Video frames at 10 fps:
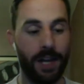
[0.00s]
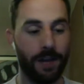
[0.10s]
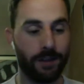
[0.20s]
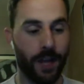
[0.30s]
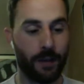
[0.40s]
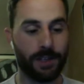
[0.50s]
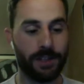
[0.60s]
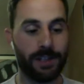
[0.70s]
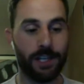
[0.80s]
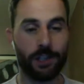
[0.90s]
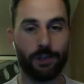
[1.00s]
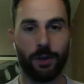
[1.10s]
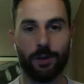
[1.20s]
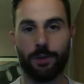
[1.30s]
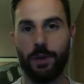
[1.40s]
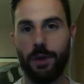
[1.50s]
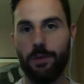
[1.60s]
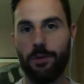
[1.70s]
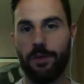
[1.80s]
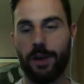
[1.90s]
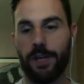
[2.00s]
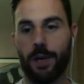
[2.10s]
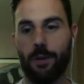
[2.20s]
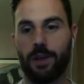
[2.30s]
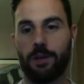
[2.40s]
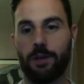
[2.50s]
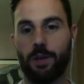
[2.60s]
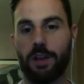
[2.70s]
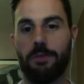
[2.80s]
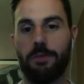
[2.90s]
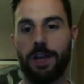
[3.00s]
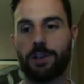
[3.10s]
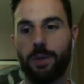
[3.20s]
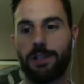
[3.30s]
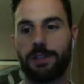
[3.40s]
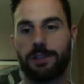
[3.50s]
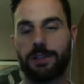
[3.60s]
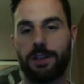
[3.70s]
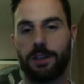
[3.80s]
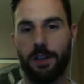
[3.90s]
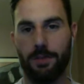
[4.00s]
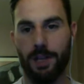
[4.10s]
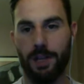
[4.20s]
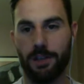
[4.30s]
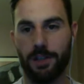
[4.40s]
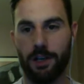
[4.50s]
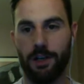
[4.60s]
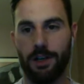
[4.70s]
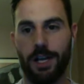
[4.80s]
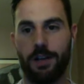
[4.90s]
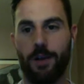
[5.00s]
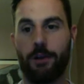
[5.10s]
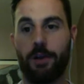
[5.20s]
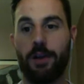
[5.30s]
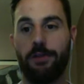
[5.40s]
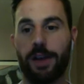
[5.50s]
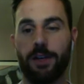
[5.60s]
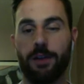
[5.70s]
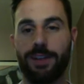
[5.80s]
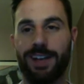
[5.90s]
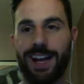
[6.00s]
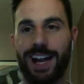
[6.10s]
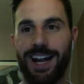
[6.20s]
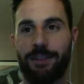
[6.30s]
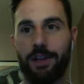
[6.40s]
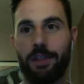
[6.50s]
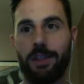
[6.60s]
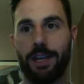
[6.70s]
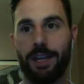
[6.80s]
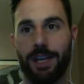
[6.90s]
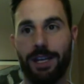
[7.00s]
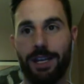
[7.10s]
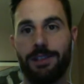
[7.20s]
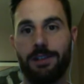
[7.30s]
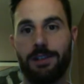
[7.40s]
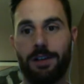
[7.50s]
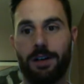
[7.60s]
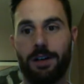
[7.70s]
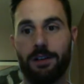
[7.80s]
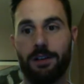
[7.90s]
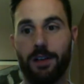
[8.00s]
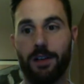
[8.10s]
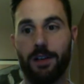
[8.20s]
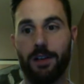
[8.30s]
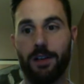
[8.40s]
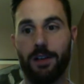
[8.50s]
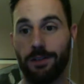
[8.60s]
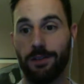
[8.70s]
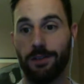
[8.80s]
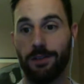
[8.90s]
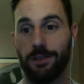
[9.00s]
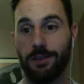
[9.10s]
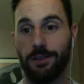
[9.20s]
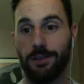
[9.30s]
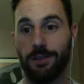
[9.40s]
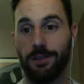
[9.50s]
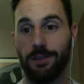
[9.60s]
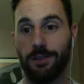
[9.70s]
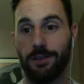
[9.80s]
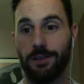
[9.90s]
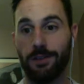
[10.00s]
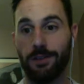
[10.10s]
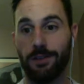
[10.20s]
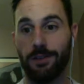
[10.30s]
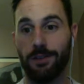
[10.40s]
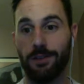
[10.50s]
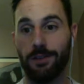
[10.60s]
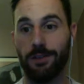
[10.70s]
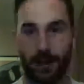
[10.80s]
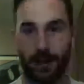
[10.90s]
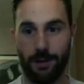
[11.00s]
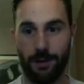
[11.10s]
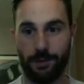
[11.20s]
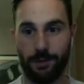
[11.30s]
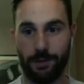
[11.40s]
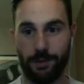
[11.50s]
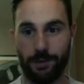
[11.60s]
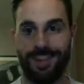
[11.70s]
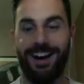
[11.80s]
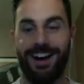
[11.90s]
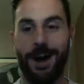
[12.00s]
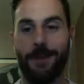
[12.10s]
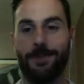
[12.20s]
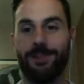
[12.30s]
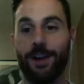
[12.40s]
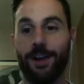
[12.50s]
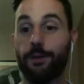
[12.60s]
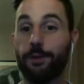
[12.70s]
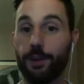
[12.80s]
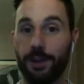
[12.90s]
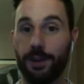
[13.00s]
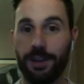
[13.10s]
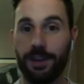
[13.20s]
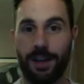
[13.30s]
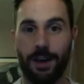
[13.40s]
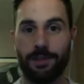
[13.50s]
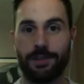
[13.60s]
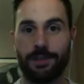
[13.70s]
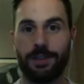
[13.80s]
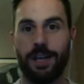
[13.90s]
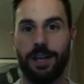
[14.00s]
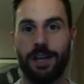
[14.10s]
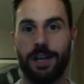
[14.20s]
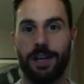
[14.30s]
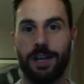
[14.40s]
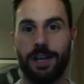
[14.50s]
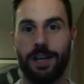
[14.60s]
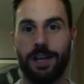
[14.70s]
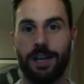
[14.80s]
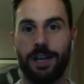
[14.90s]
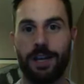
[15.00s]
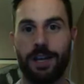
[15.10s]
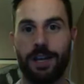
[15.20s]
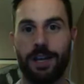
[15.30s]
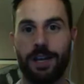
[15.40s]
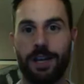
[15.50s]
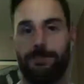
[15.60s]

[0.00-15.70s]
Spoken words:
right after the house gets intros, we found out what one of the major twists are going to be this year. And right away we found out that everything is on lockdown. So they have no furniture in the house. They've got no food in the house. And all their personal belongings